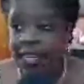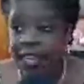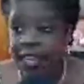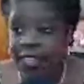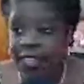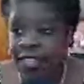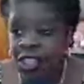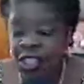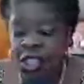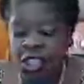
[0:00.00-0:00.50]

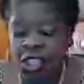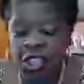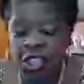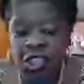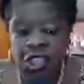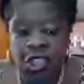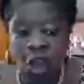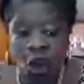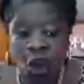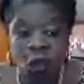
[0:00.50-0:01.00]
it's
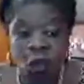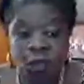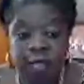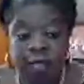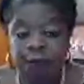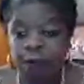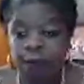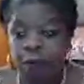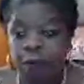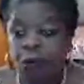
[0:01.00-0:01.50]
just so
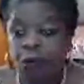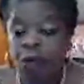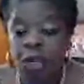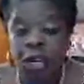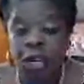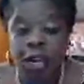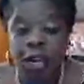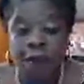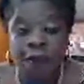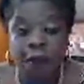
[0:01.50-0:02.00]
simple
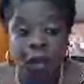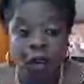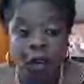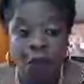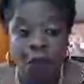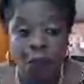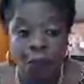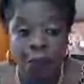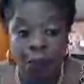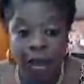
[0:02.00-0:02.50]
but
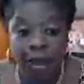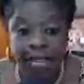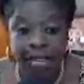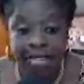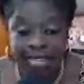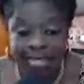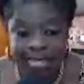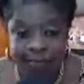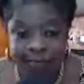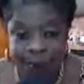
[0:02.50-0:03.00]
my
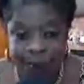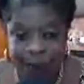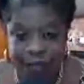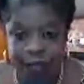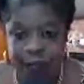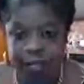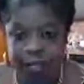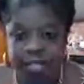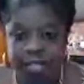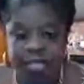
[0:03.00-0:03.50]

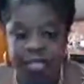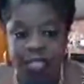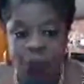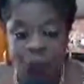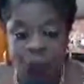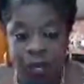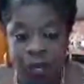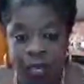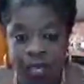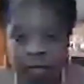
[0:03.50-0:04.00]
experience
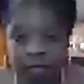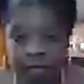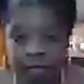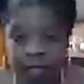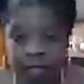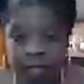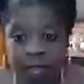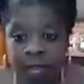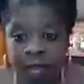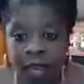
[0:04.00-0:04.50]
with
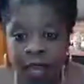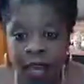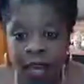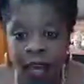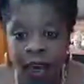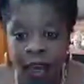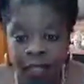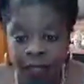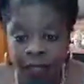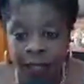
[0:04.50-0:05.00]

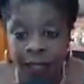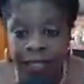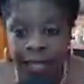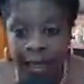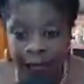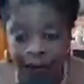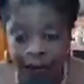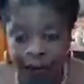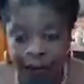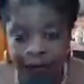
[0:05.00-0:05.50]
other
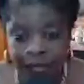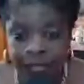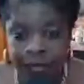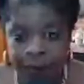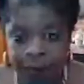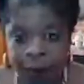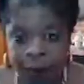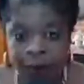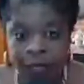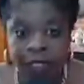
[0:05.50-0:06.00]
accountability
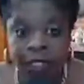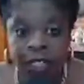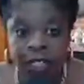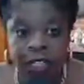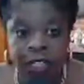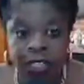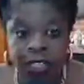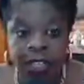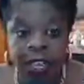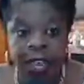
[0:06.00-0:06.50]

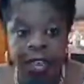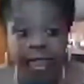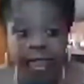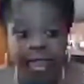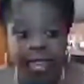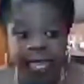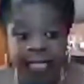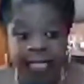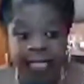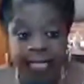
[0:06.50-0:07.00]
partners
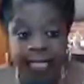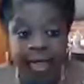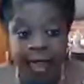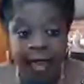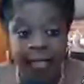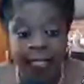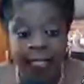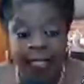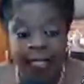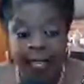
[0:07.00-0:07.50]
is
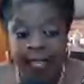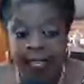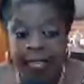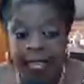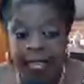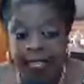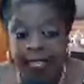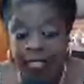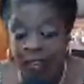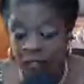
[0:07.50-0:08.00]
that
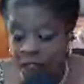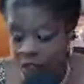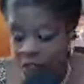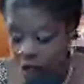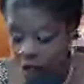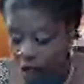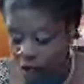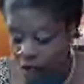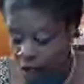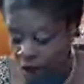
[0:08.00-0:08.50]
there's a
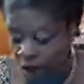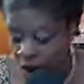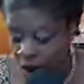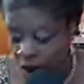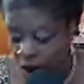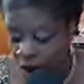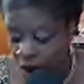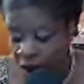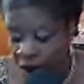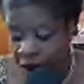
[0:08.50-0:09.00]
lot
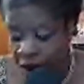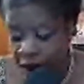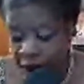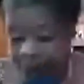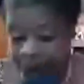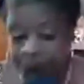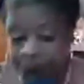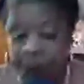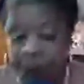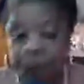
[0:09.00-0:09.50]
of
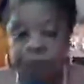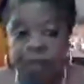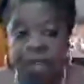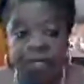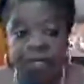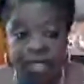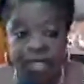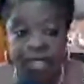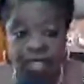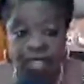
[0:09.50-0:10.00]

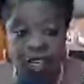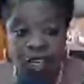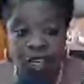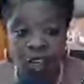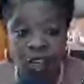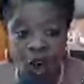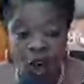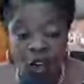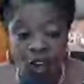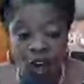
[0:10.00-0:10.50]
there's a
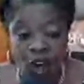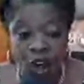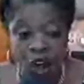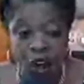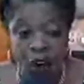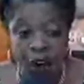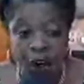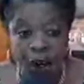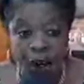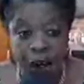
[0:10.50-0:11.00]
lot
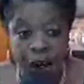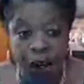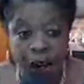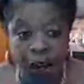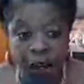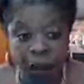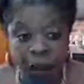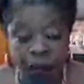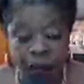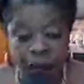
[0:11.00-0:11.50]
of
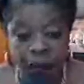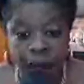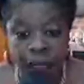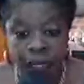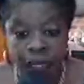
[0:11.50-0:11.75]
um